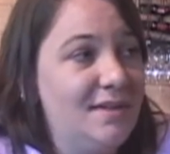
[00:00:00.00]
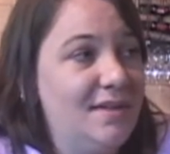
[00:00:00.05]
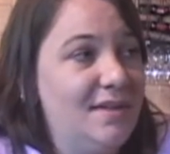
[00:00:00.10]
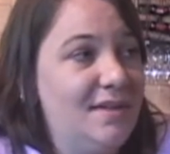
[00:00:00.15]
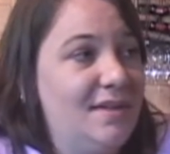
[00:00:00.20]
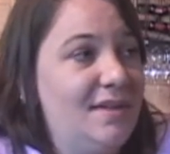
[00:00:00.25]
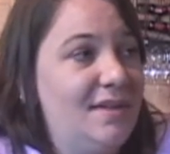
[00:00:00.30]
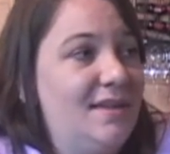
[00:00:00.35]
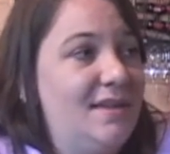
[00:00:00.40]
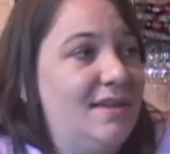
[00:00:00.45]

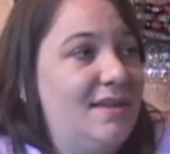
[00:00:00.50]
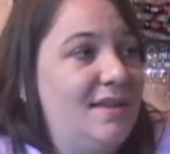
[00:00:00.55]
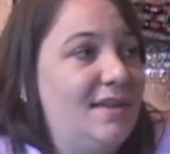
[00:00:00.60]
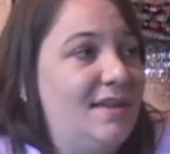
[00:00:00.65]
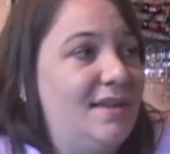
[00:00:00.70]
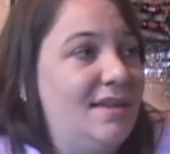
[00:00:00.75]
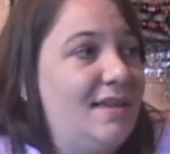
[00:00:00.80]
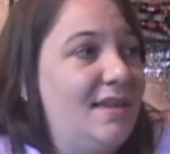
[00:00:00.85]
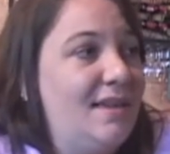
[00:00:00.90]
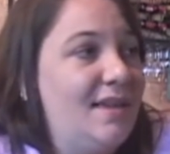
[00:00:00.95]

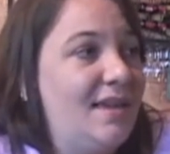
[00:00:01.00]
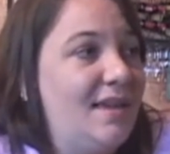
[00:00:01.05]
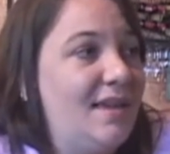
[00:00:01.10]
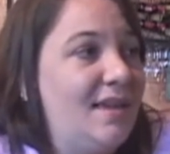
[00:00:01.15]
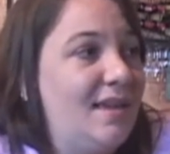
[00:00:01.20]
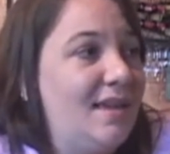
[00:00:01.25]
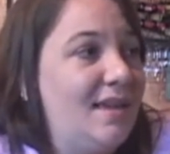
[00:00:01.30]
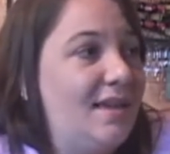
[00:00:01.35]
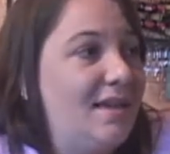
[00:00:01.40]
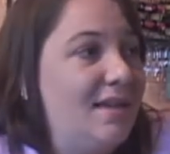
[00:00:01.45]

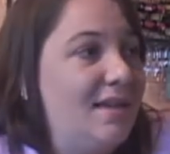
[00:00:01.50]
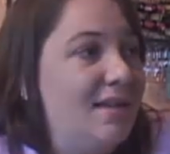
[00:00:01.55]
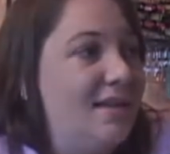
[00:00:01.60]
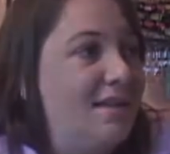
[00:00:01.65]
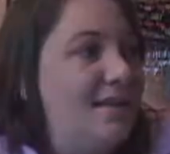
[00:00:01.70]
(no one is talking)